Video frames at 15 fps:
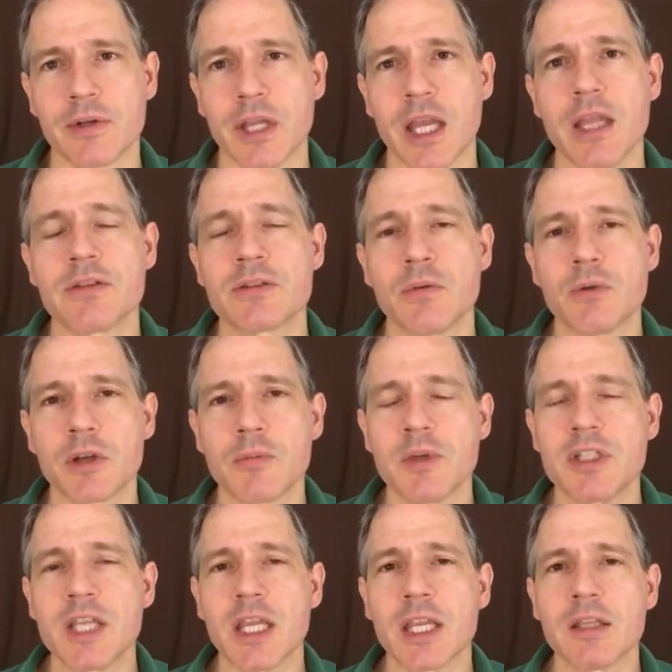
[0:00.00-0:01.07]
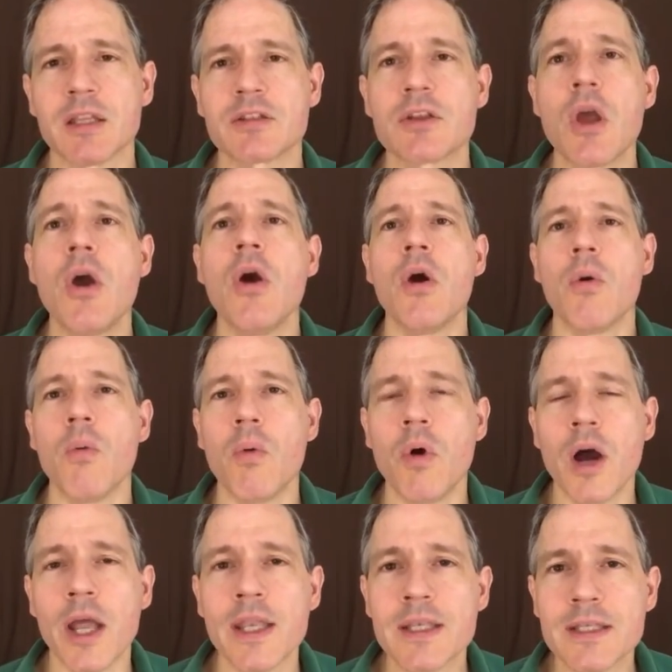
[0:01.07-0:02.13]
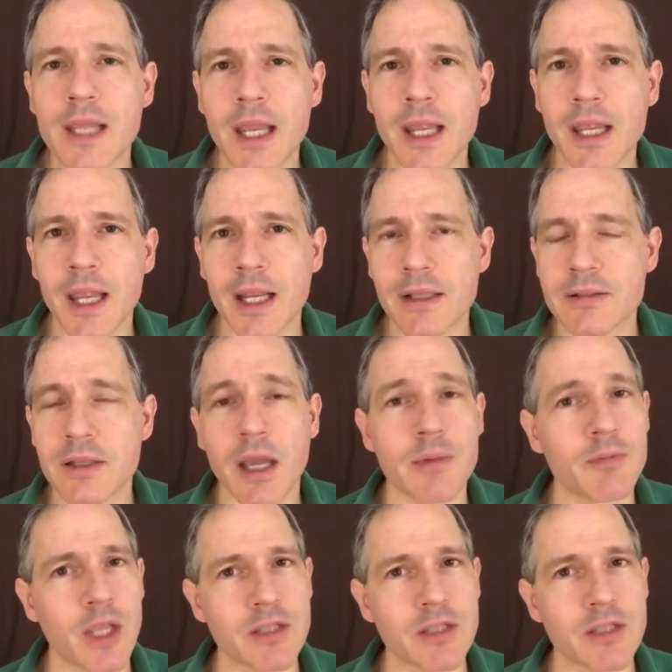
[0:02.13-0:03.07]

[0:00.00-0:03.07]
Okay, so we're going to be taking this one day at a time.